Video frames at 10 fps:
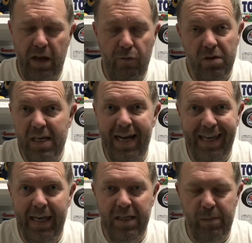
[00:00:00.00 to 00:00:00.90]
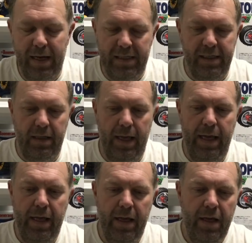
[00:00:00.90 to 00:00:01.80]
It runs out of gears basically.
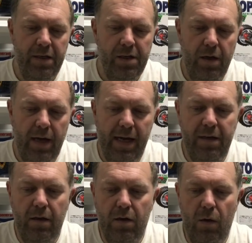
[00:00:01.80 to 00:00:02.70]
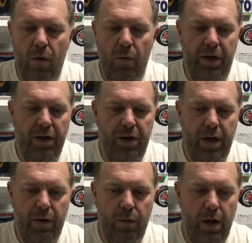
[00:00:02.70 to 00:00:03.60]
So I had a look at what we could
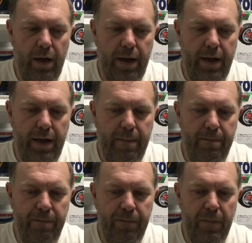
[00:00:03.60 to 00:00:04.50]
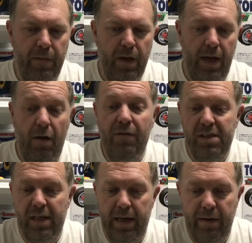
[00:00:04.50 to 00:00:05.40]
do, and
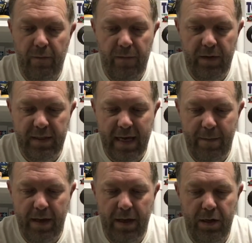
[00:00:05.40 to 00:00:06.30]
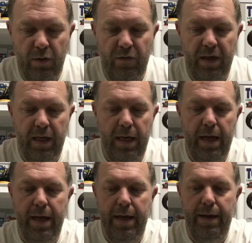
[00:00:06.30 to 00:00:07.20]
obviously Tamiya do the
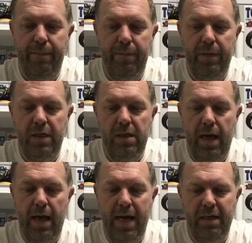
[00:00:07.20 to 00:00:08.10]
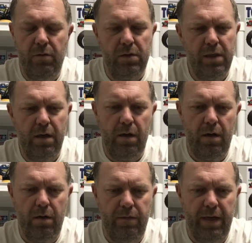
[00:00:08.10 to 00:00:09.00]
what's it
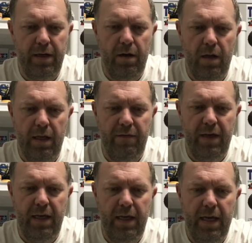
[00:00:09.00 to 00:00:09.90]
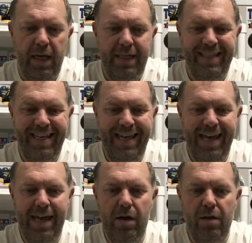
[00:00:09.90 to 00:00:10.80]
called? They call it the
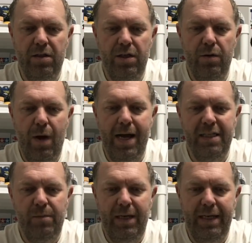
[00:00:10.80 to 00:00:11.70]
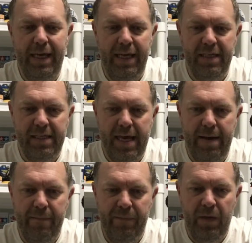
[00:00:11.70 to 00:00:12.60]
T802 High Speed Gear
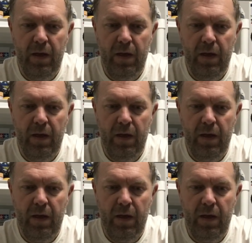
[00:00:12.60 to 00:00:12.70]
Set,